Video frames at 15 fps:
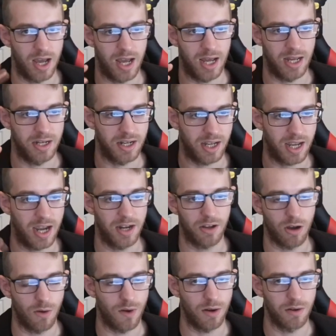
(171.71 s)
and I kind of
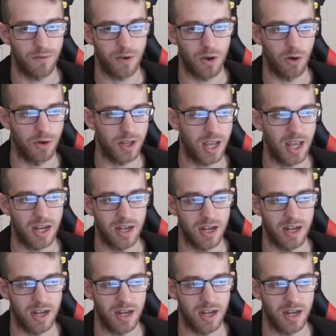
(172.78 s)
got around to recording it.